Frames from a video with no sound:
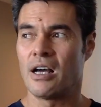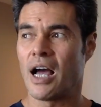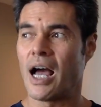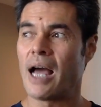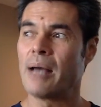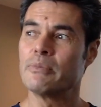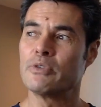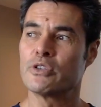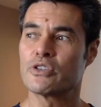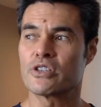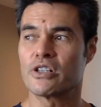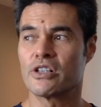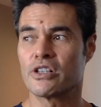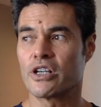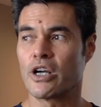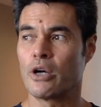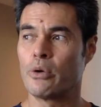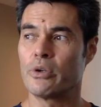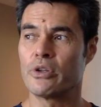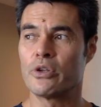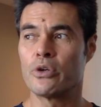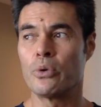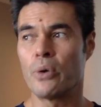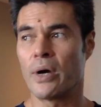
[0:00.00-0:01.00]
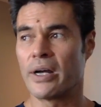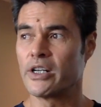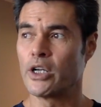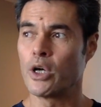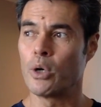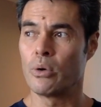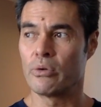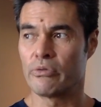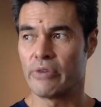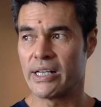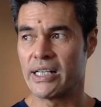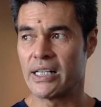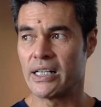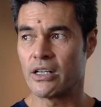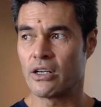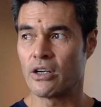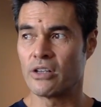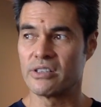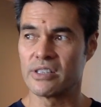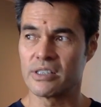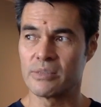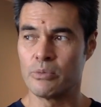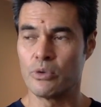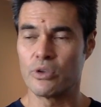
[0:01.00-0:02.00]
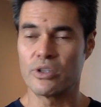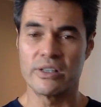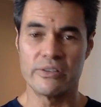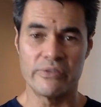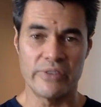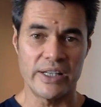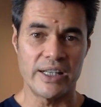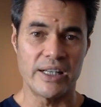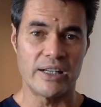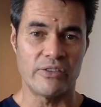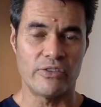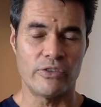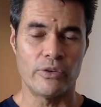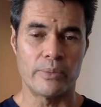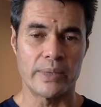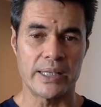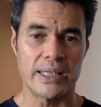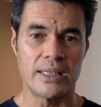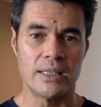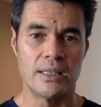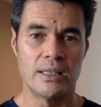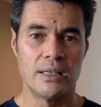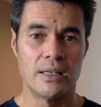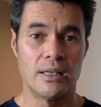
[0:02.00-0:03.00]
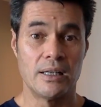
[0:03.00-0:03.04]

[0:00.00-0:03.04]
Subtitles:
I'm just going to go with who I know already because it's more convenient for me.